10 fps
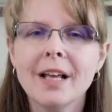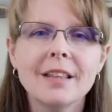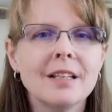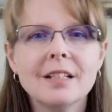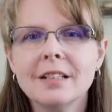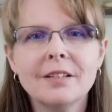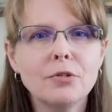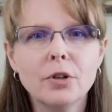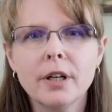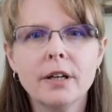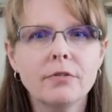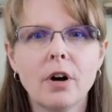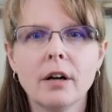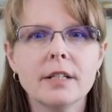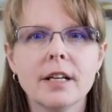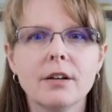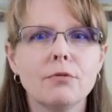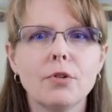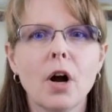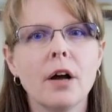the delivery of content
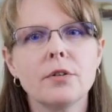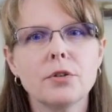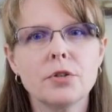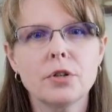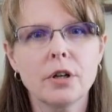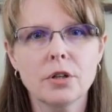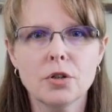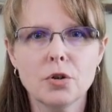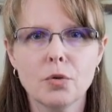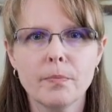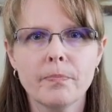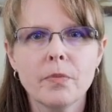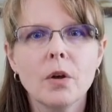for others to consume.